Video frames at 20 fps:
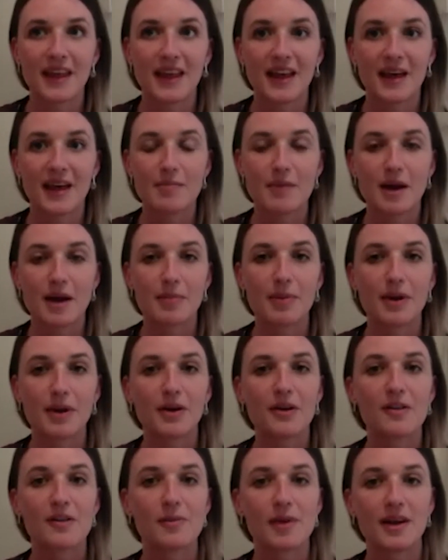my
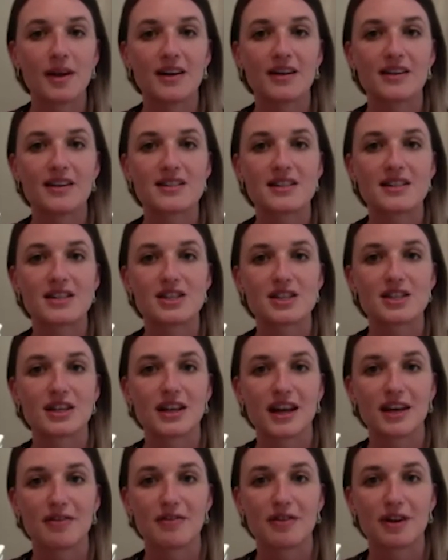parents made a decision
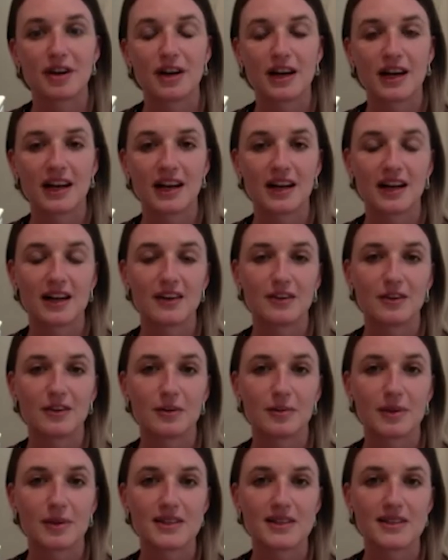and very clearly told
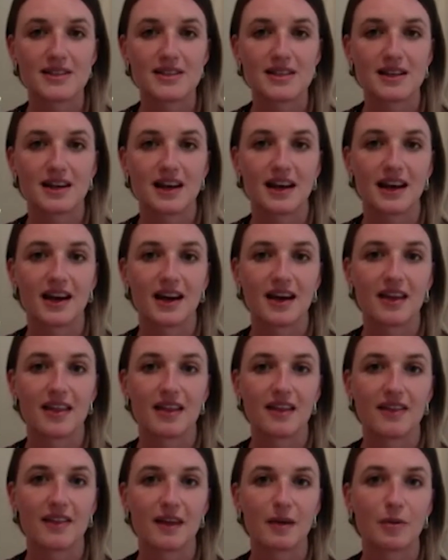my sister and I
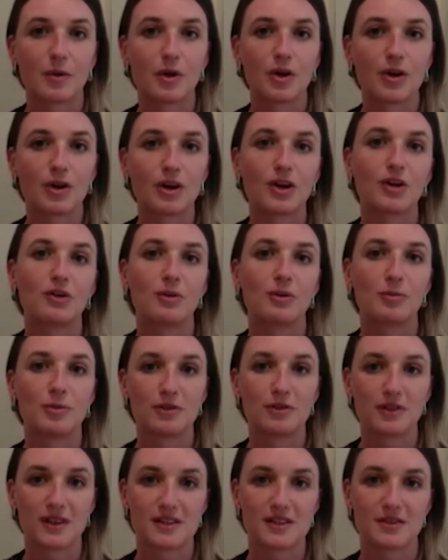that they weren't going to remove
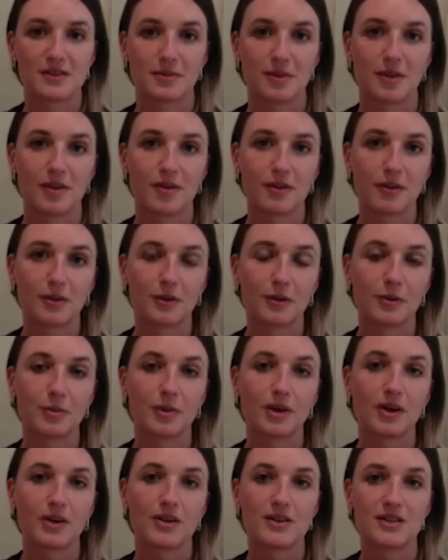us from the school
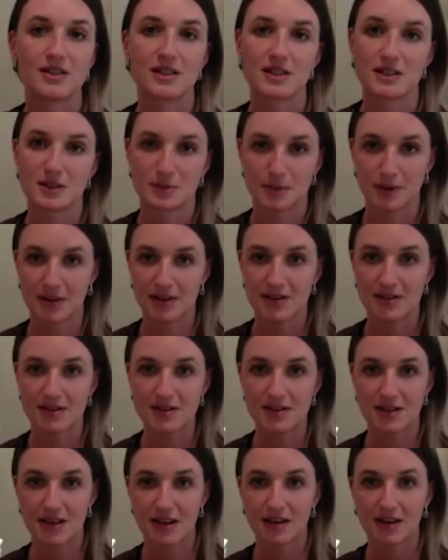because this
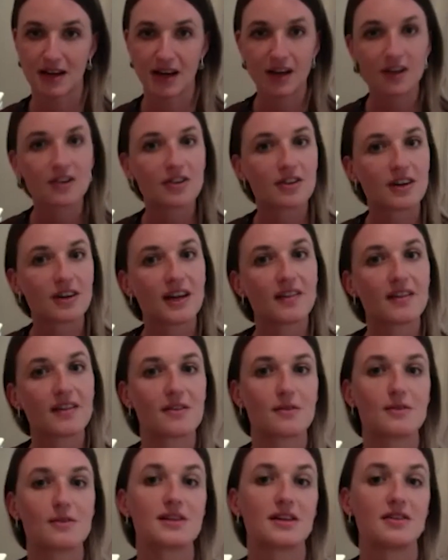was our country and this
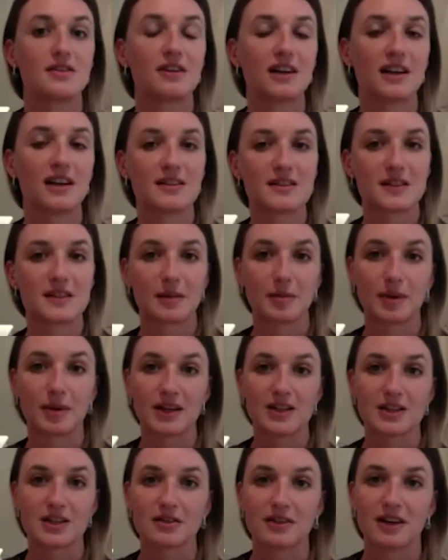was a realistic
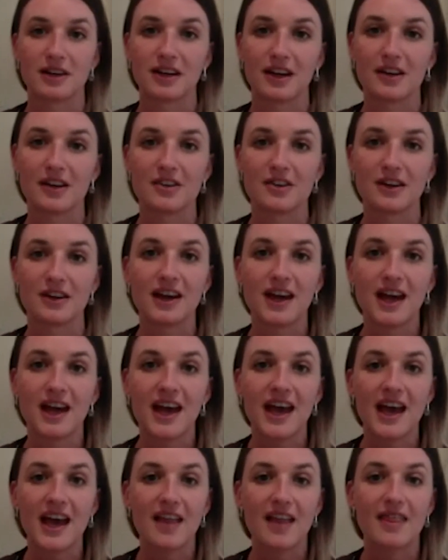picture of our country.
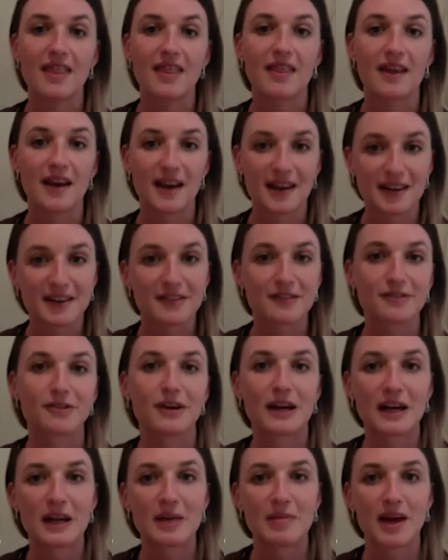And that
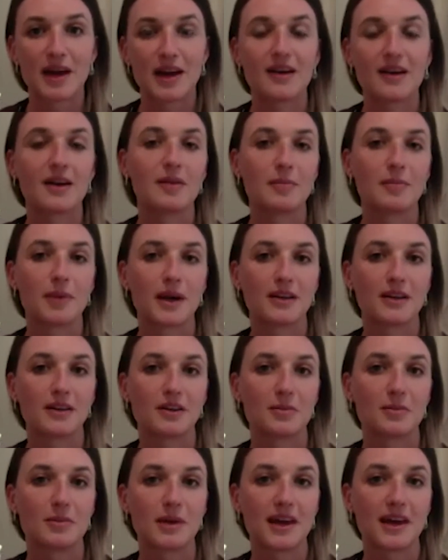really made an impact
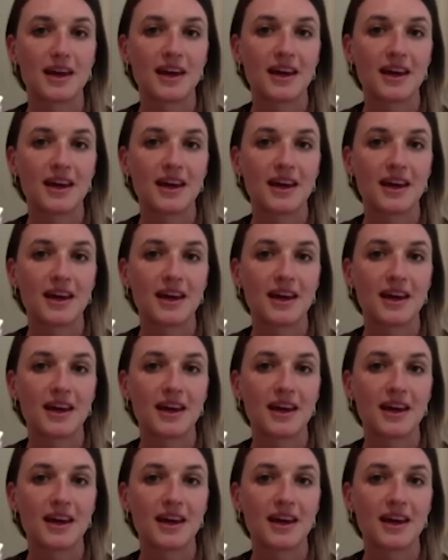on me.